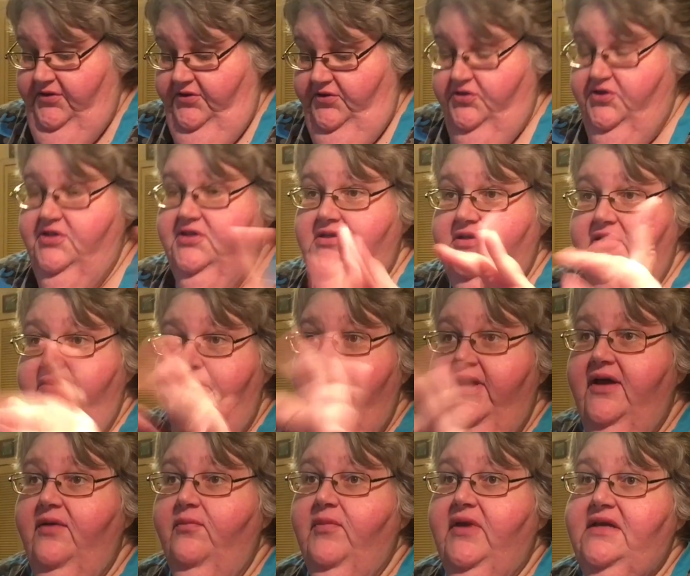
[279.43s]
Just loading
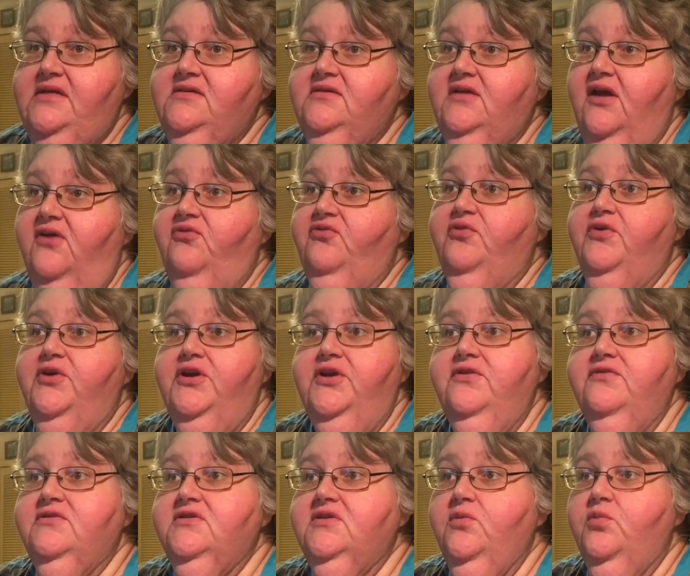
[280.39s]
up my software to
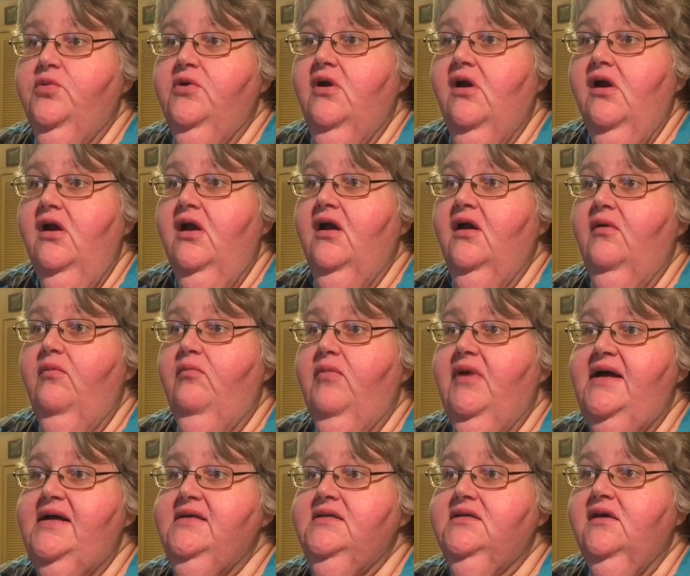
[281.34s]
do some work,
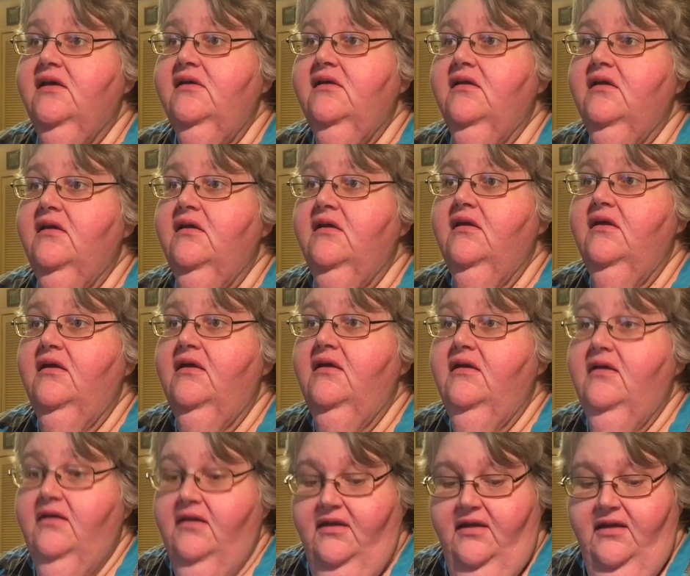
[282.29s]
but
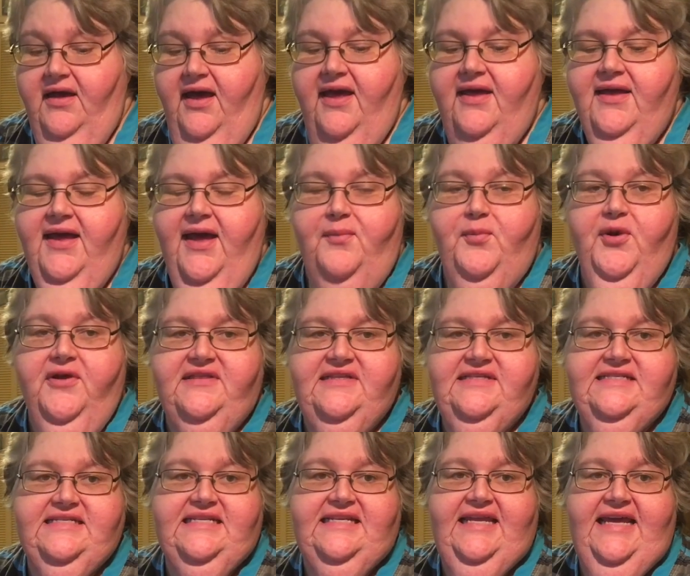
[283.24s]
I bought
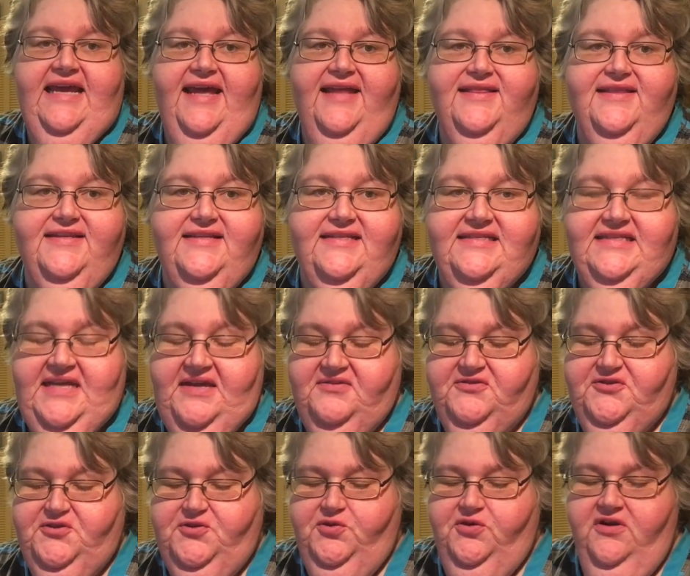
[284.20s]
this today at the
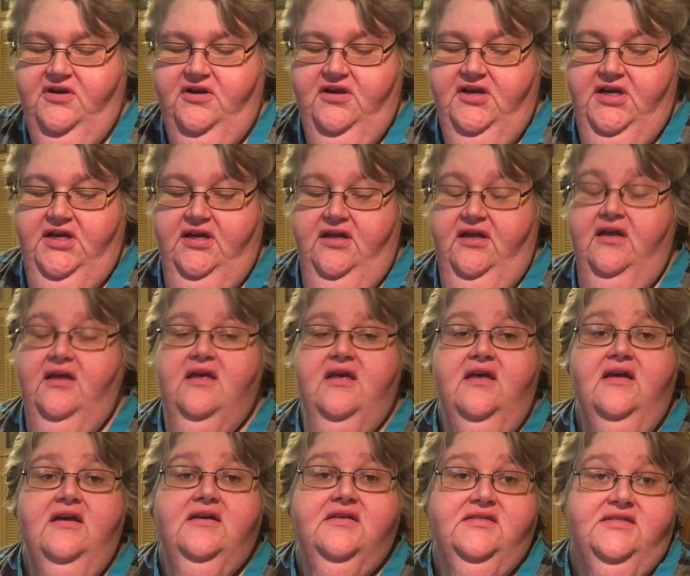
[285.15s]
discount store
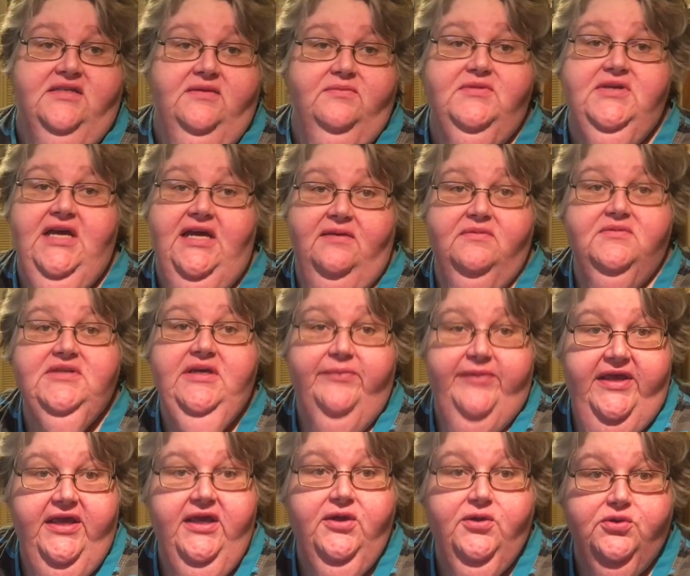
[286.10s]
because sometimes I'm
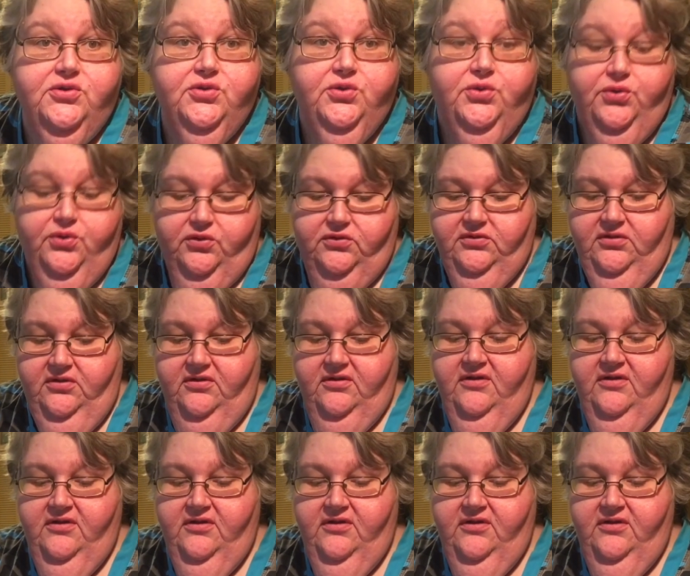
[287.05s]
8 years old.